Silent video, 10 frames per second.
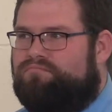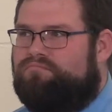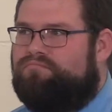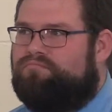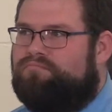
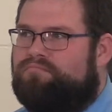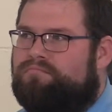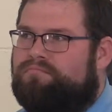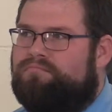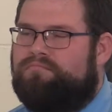Right,
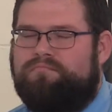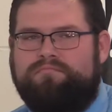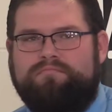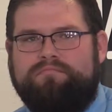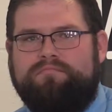right,
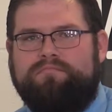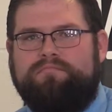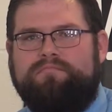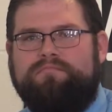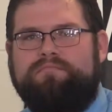right. right.
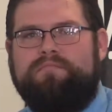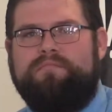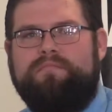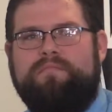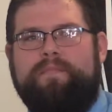
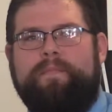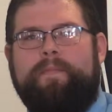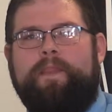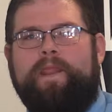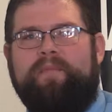
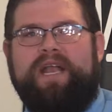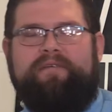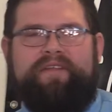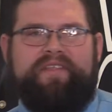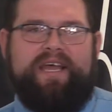But
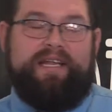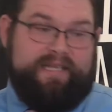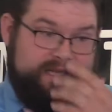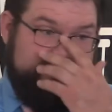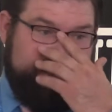everything
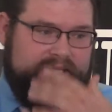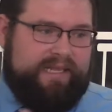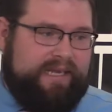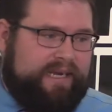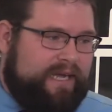that, that, that,
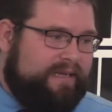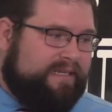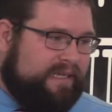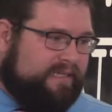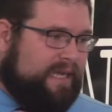that
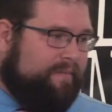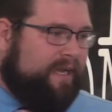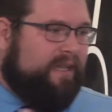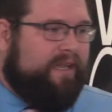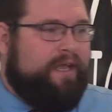is
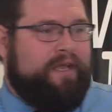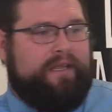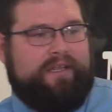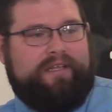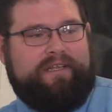coming in the,
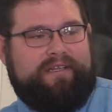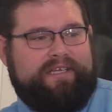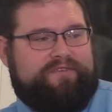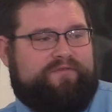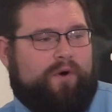the,
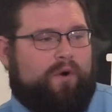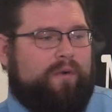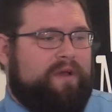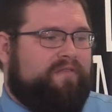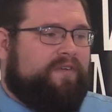this
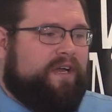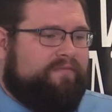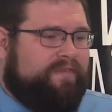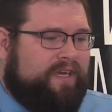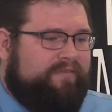form of,
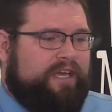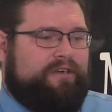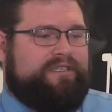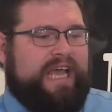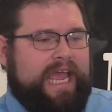of, of
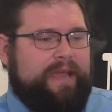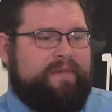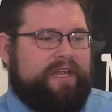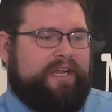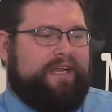
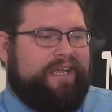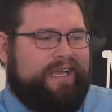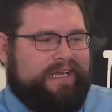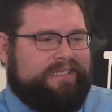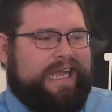entertainment and,
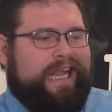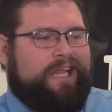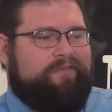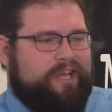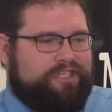and
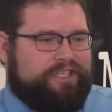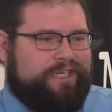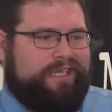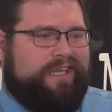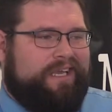television,
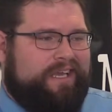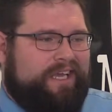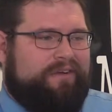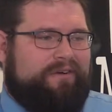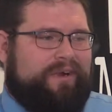and
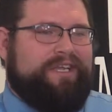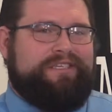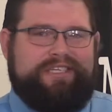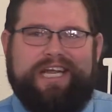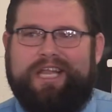you know, what is
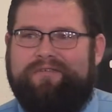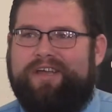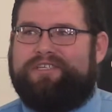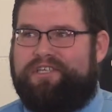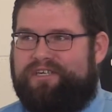a
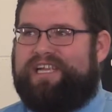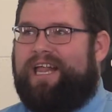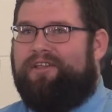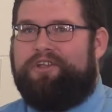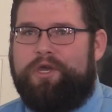television? They're
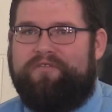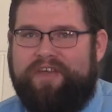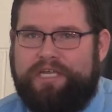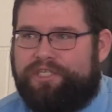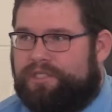telling you a
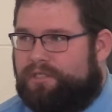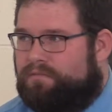vision.